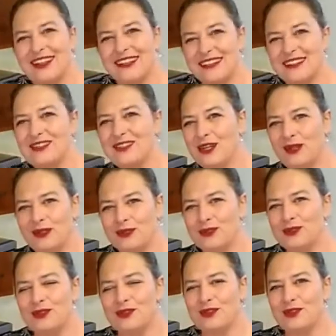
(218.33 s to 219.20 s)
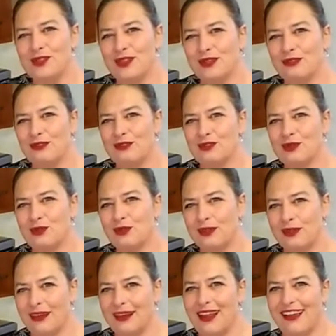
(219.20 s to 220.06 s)
going to toast those
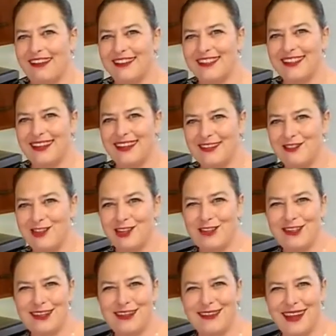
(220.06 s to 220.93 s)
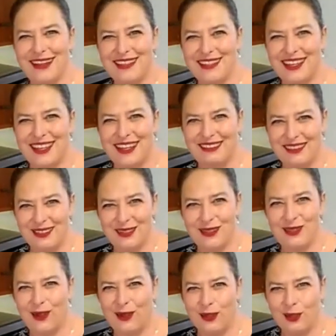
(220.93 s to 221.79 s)
nuts. And toasting nuts like this
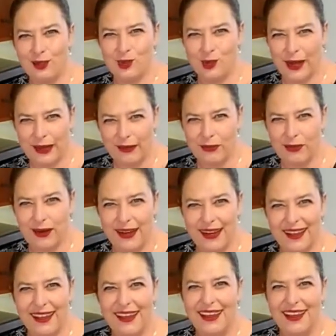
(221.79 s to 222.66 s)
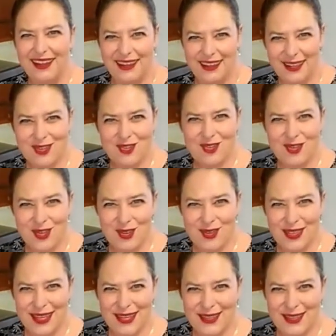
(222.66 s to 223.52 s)
is called dry frying. You can
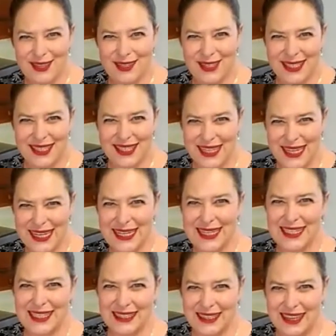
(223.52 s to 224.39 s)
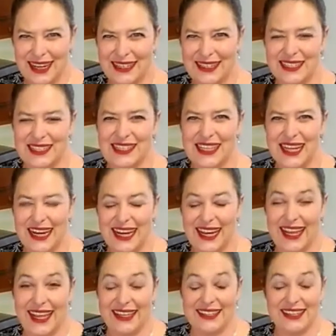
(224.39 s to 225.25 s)
do this to seeds and nuts
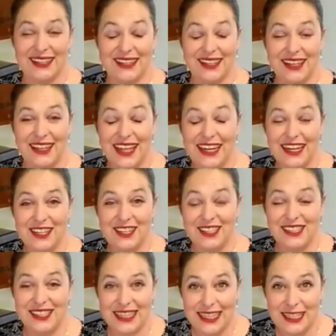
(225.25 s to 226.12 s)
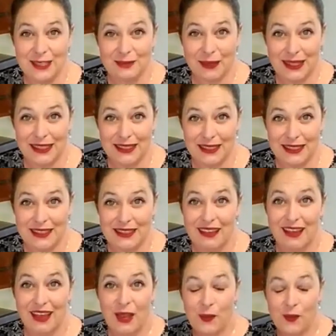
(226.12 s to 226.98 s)
and a lot of your seed spices.
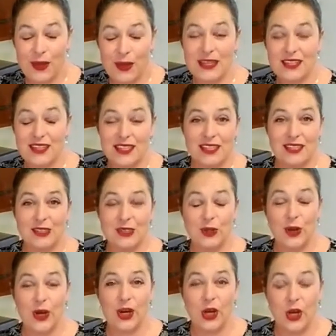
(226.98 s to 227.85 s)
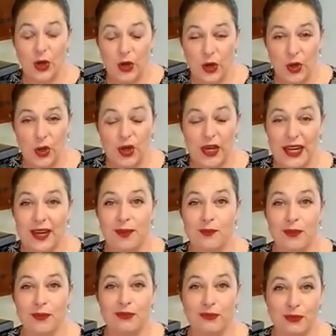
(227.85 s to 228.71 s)
We do this to our curry
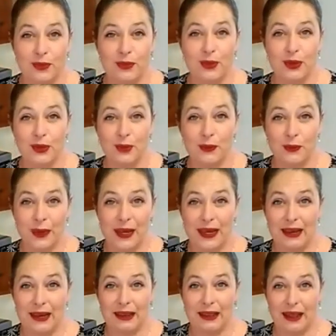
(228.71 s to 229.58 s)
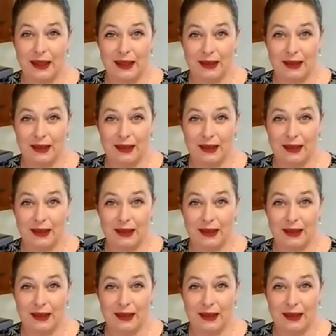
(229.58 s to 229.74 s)
before we